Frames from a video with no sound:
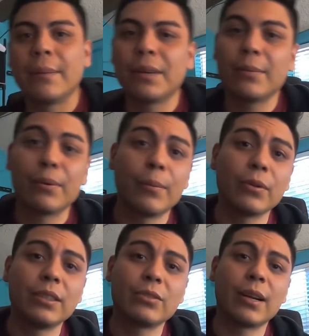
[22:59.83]
I'm gonna
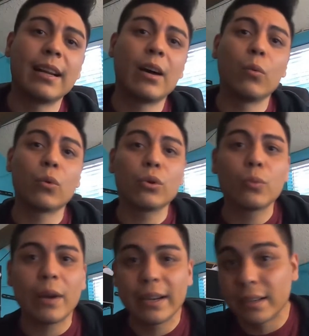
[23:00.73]
promote this right now.
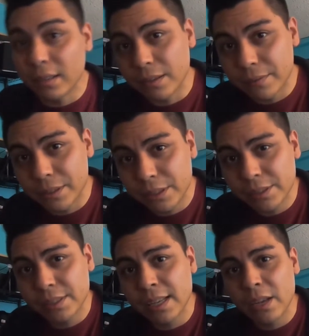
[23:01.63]
Worldwide
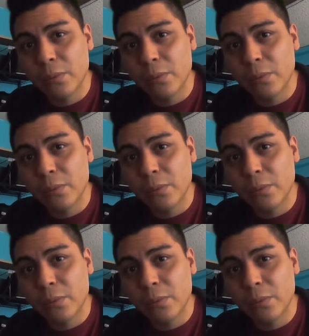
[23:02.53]
Glovers,